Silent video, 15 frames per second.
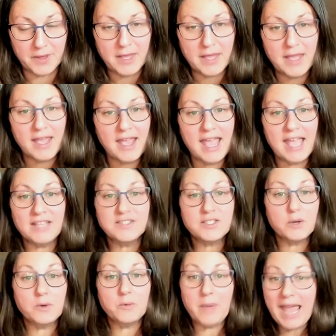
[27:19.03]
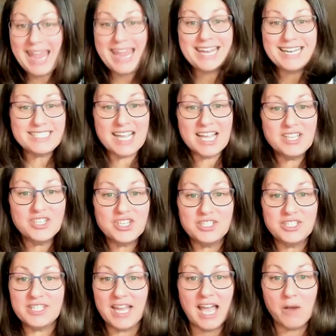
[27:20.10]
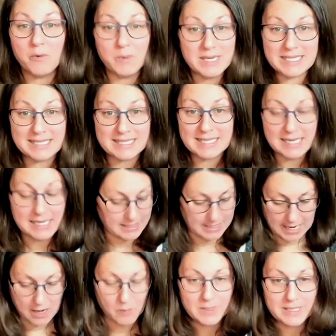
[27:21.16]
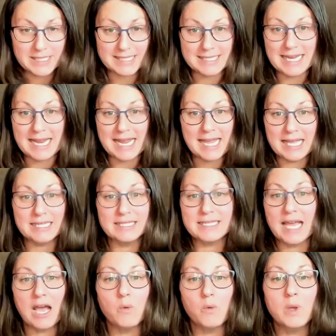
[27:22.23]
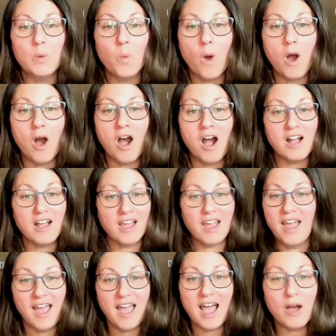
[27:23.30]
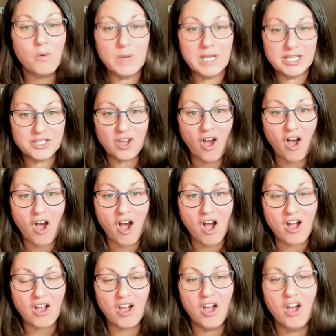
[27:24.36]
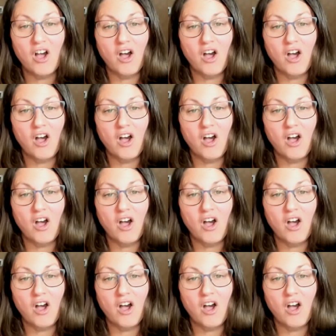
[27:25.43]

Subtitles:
And so paying attention to how we sit, how we stand, how we walk, how we talk,